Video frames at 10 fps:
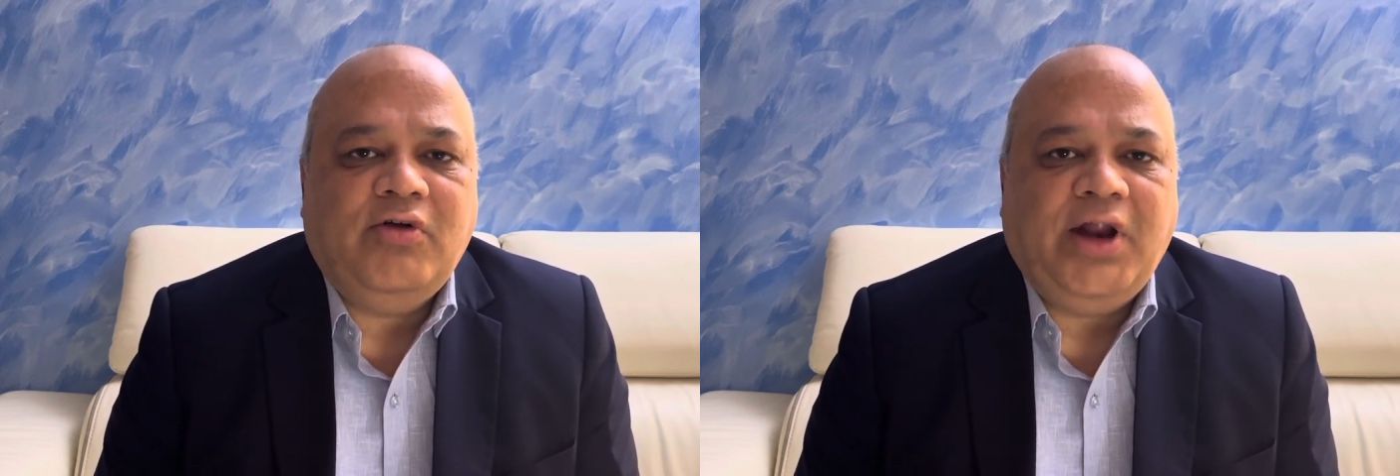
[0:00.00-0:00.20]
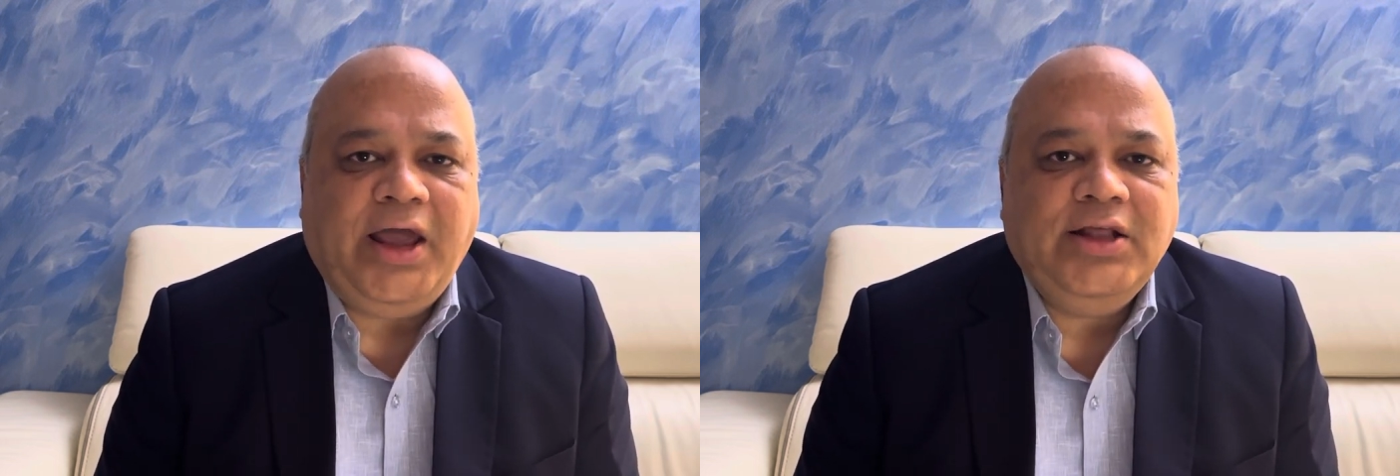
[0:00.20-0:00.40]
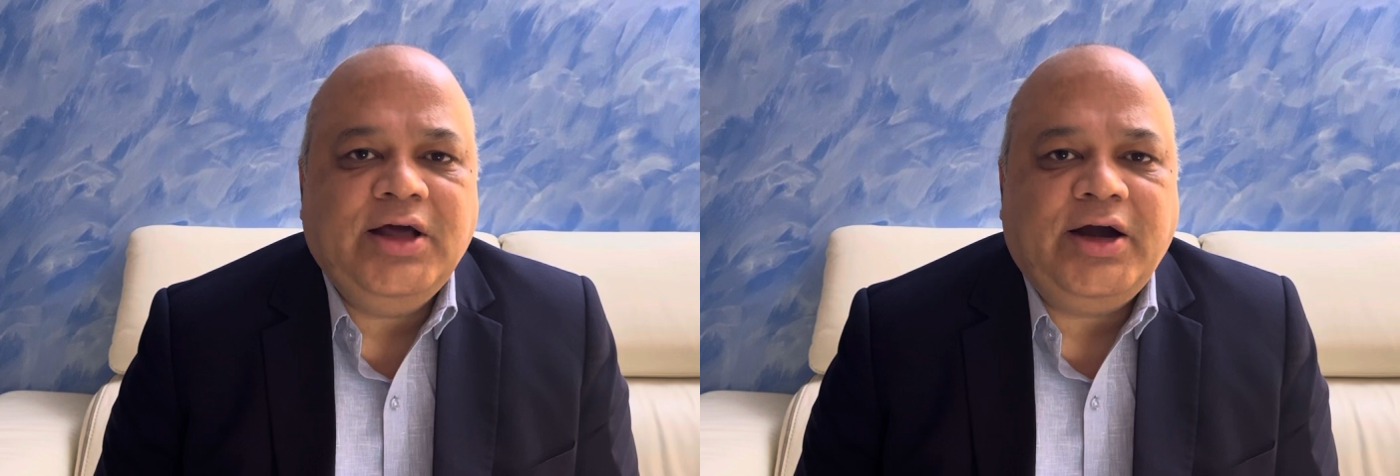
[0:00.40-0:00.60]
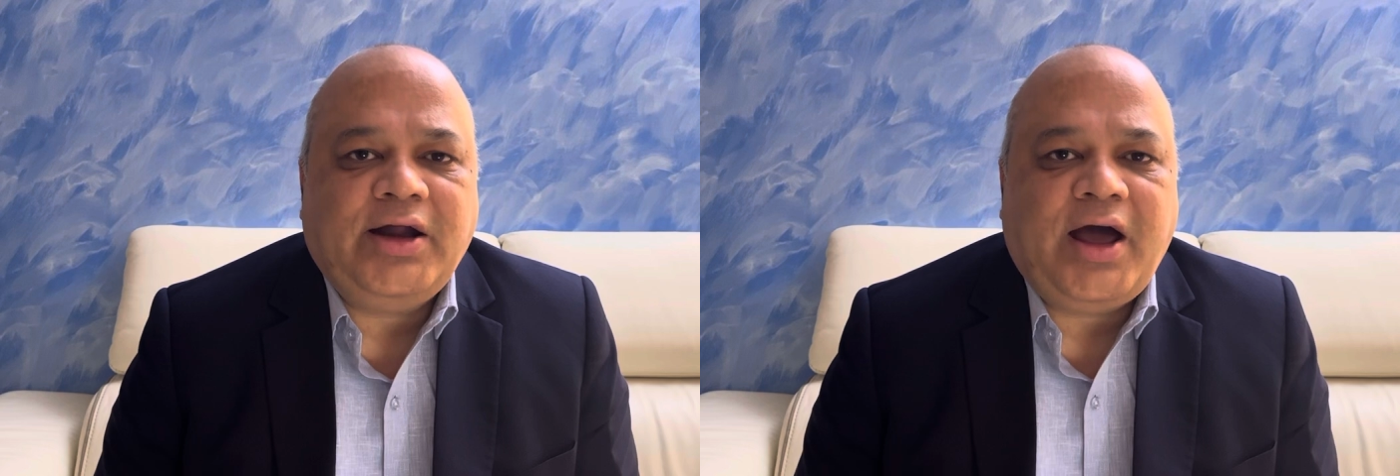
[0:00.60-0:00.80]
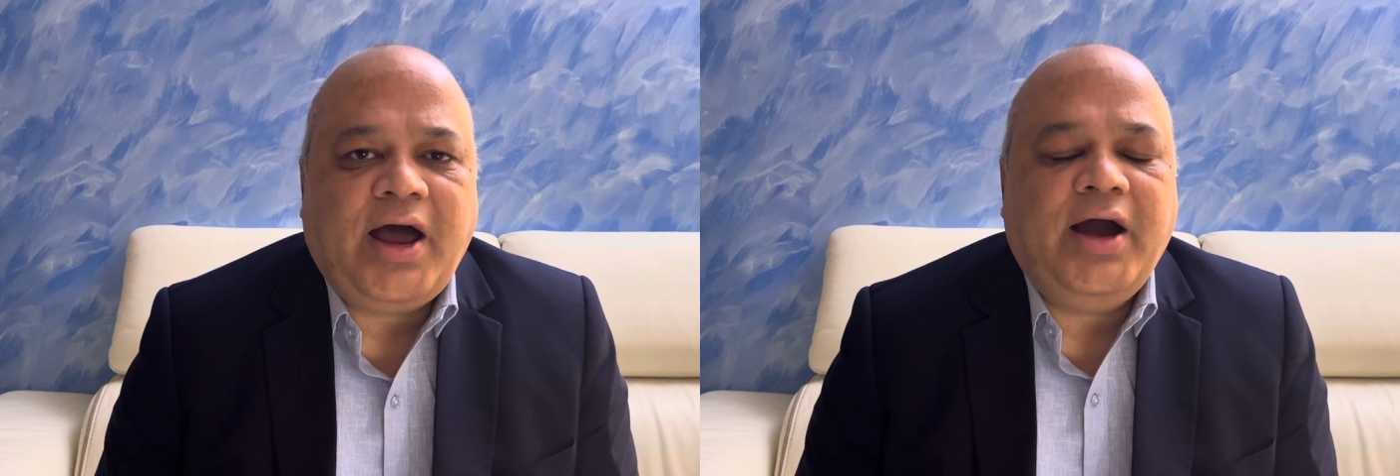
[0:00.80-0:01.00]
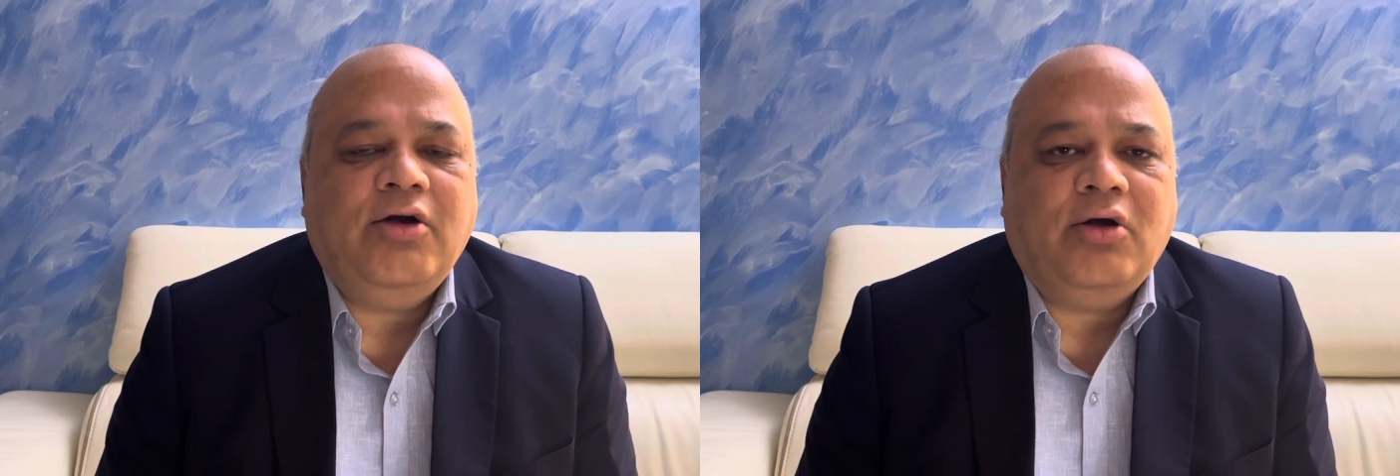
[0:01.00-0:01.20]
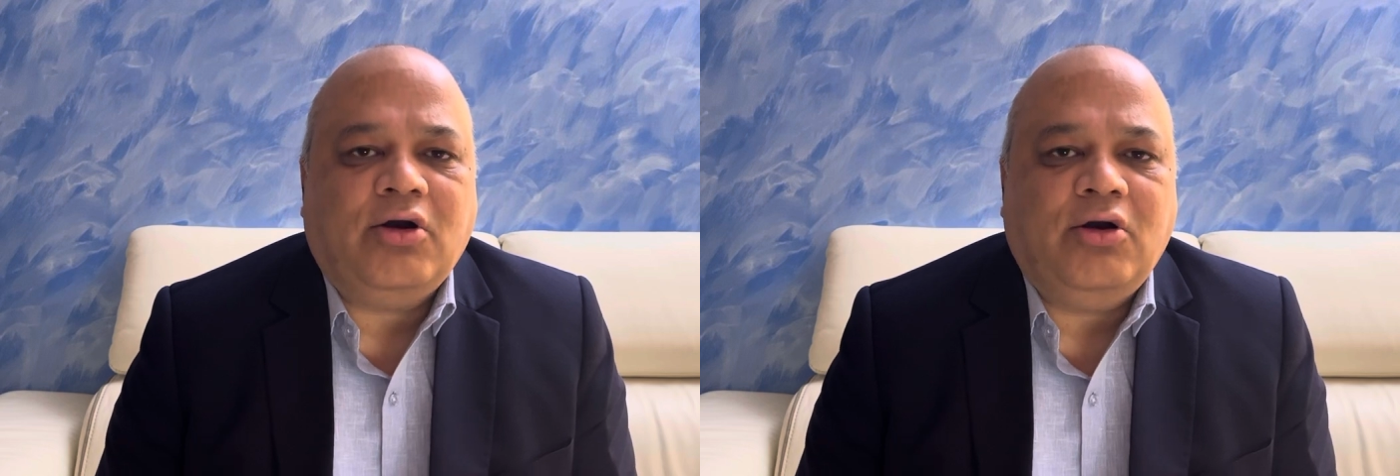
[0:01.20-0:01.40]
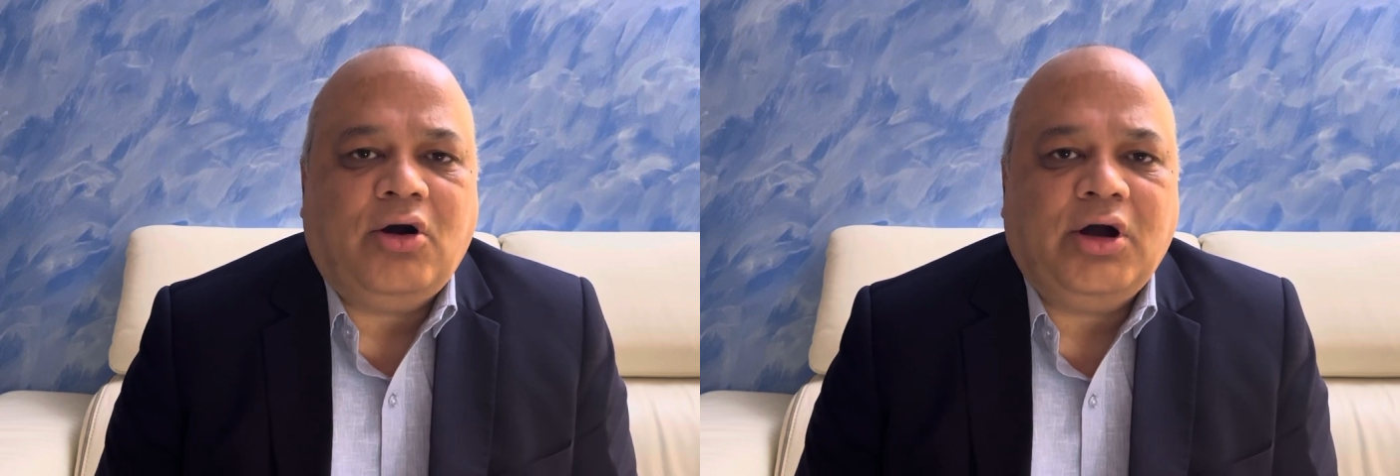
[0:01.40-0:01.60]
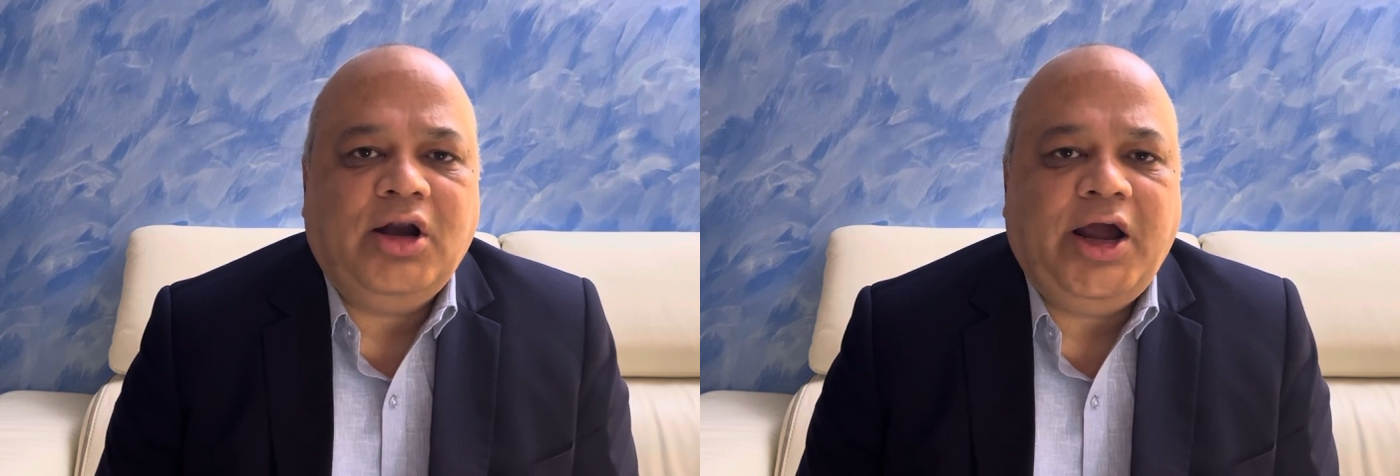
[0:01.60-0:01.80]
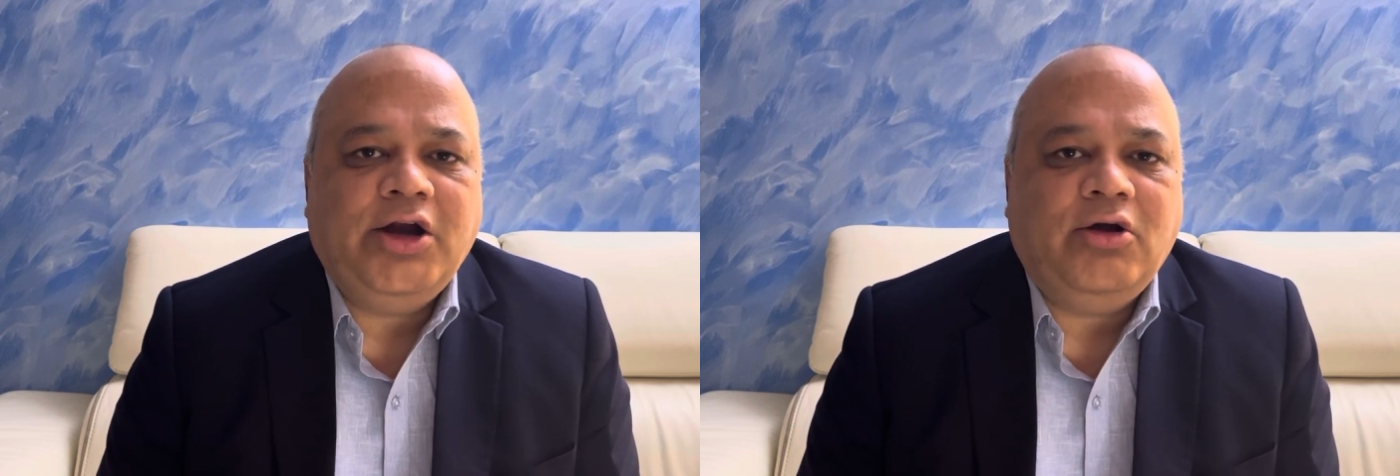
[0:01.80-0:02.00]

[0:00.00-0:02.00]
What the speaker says: liked that ad or not liked,